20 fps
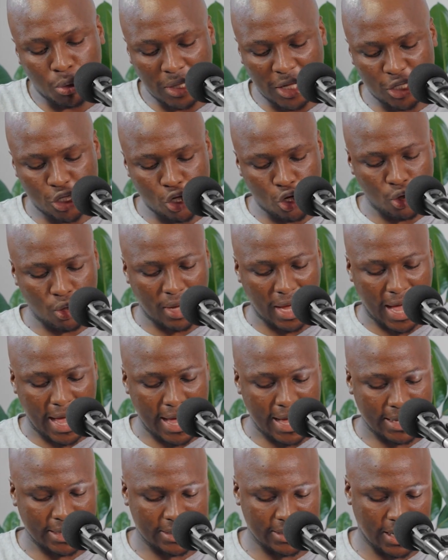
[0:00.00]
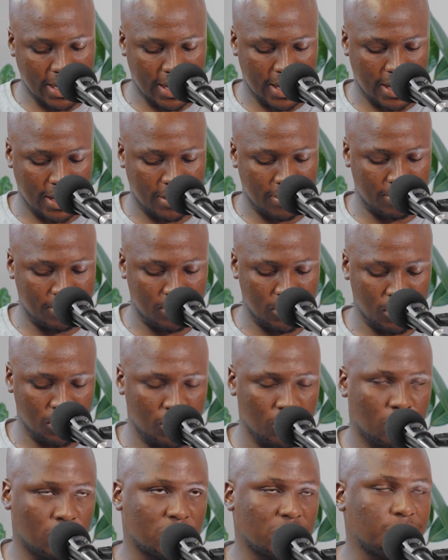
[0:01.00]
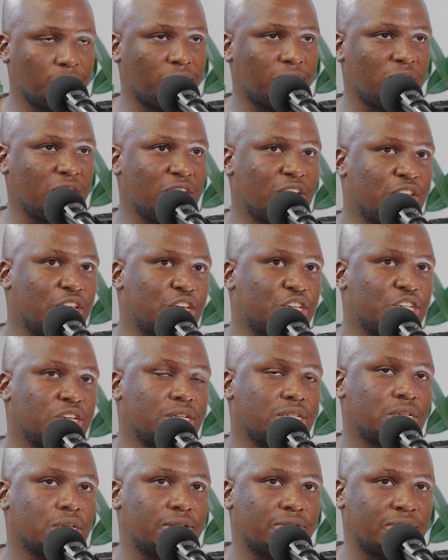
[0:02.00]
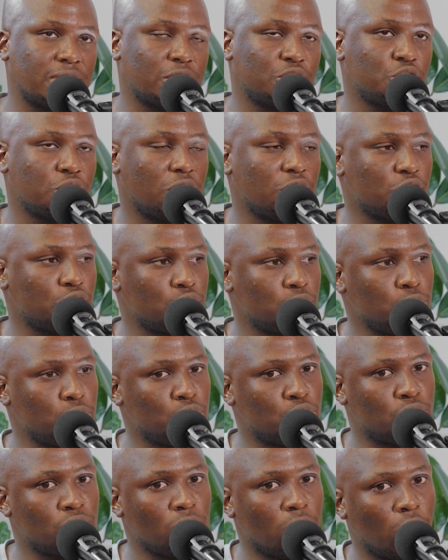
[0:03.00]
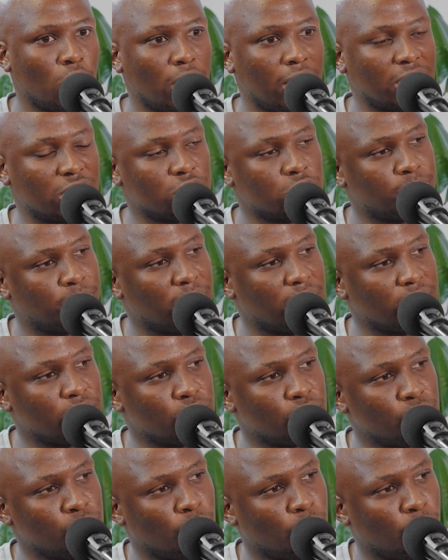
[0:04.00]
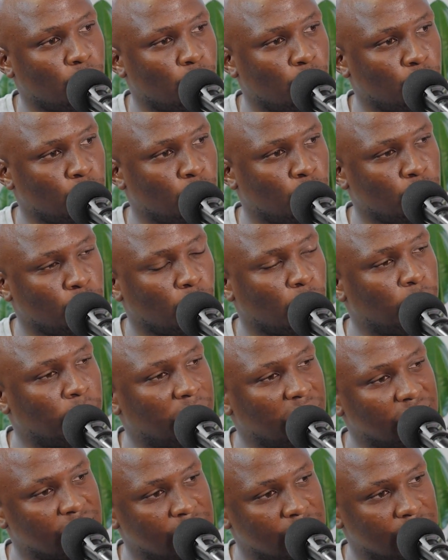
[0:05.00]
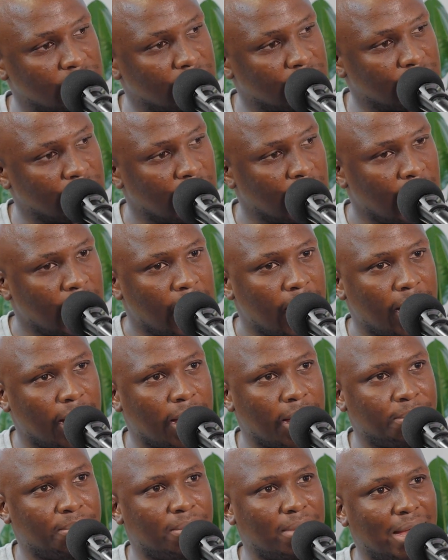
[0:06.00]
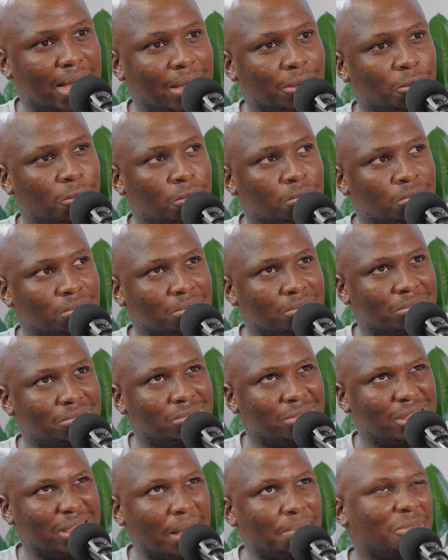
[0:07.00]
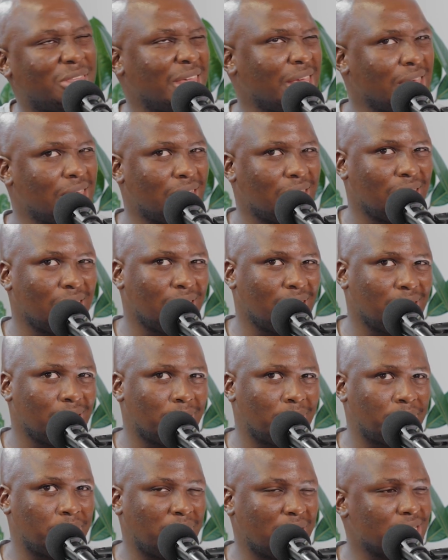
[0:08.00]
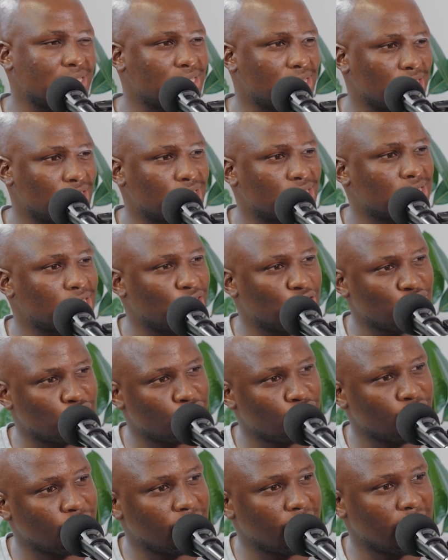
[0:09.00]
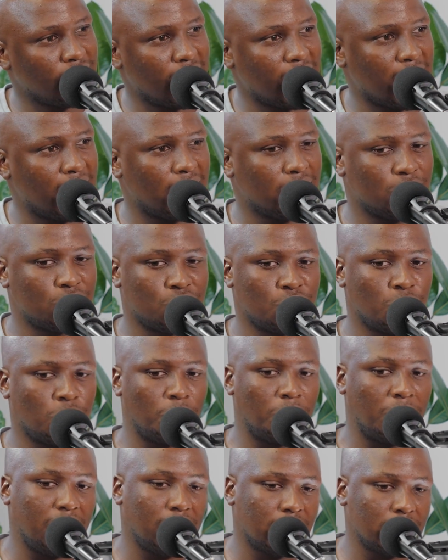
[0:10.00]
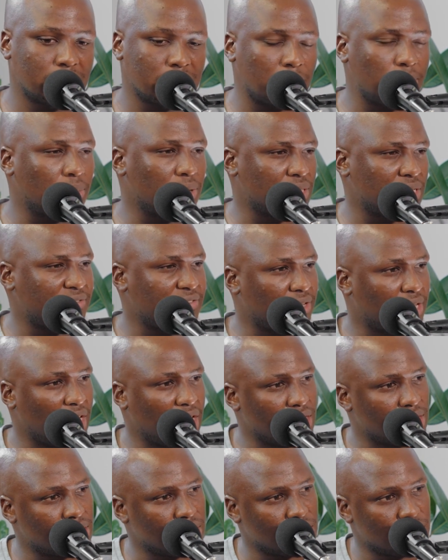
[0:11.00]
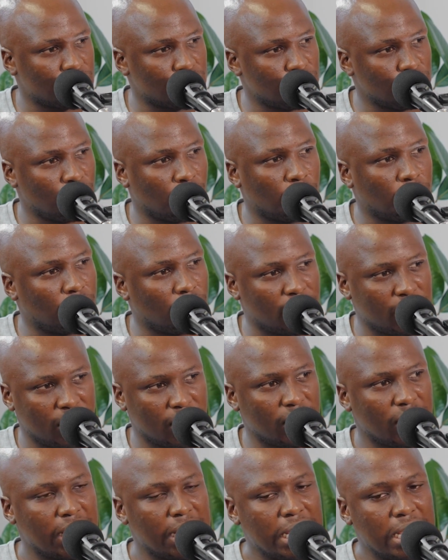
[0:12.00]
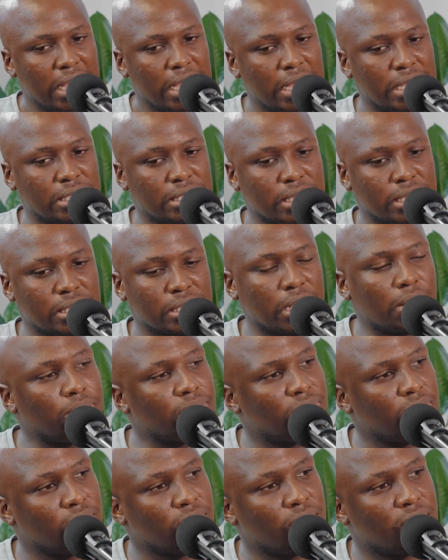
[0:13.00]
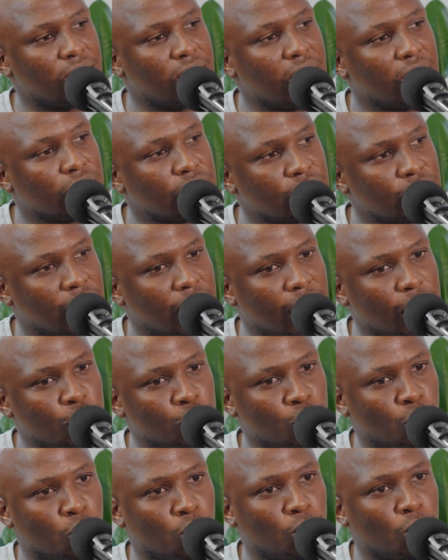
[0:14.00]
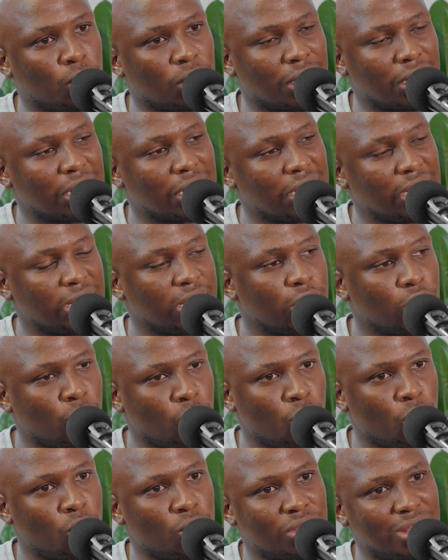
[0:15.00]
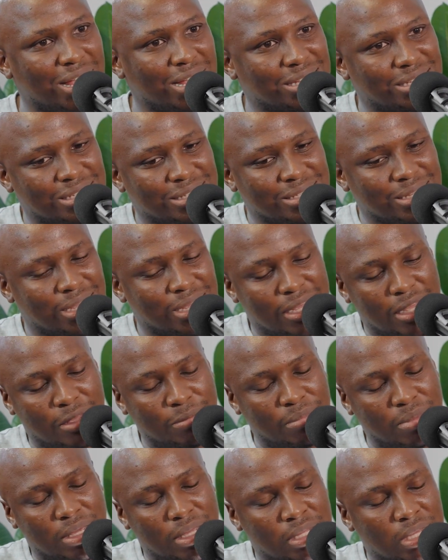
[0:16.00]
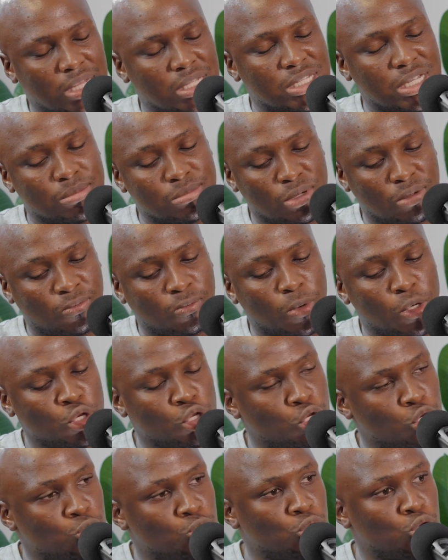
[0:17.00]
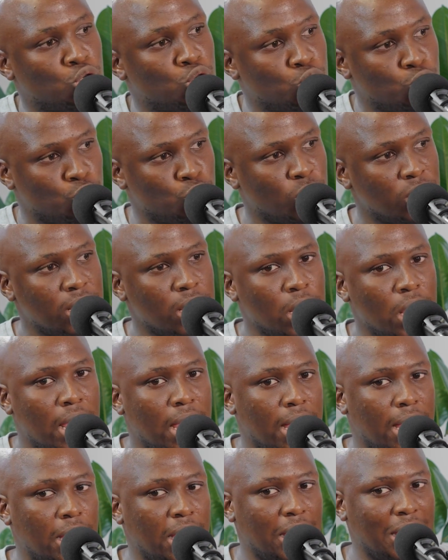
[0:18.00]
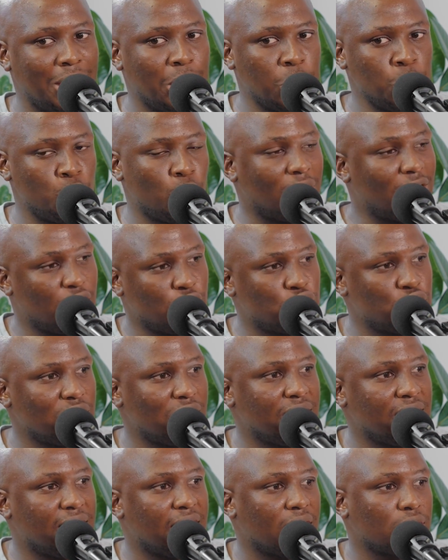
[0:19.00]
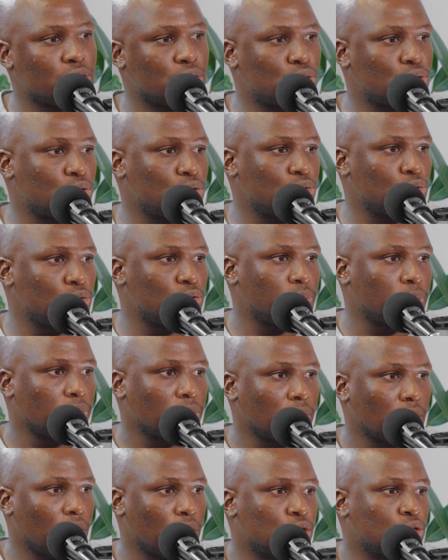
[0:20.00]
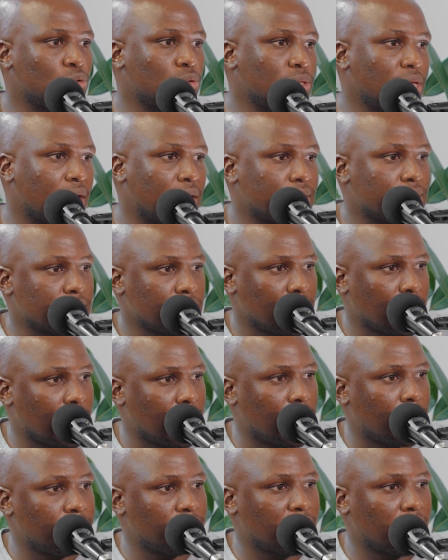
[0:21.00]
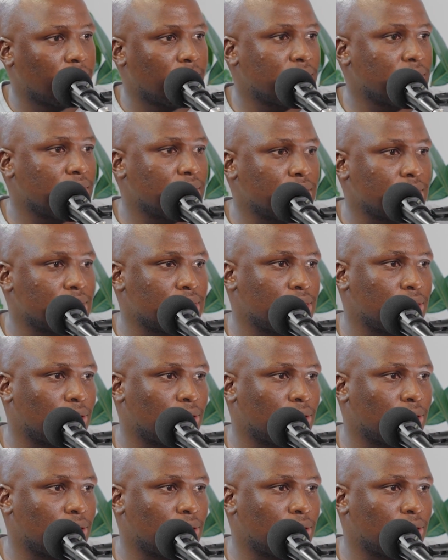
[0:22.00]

let's look at some of the initiatives as you expand your business. I'm thinking plastic surgery and making some modifications to your body. Is it something that your clinic or in terms of what you would do, you can actually get to do that? Nowadays,